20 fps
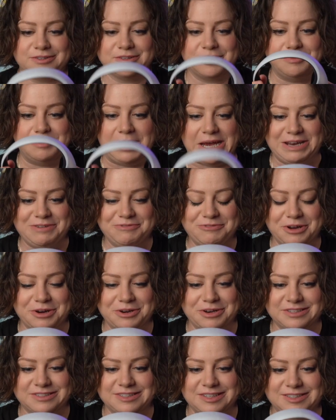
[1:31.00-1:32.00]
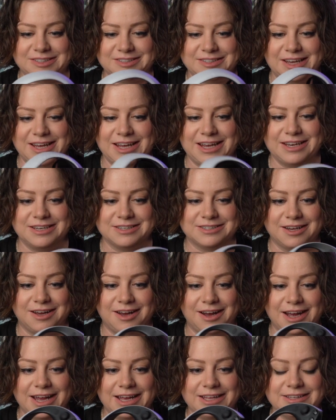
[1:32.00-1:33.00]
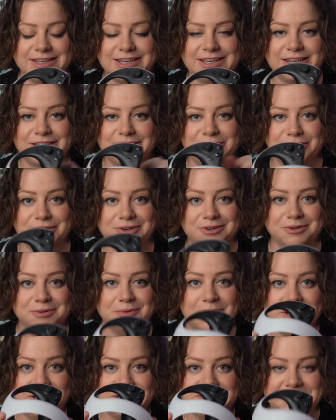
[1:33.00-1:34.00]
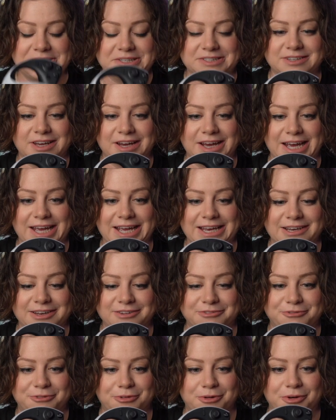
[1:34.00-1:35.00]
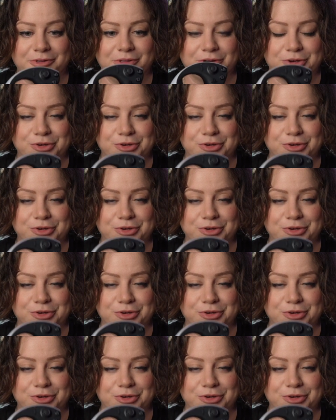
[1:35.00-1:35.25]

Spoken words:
So you may have noticed this is an entirely new design for the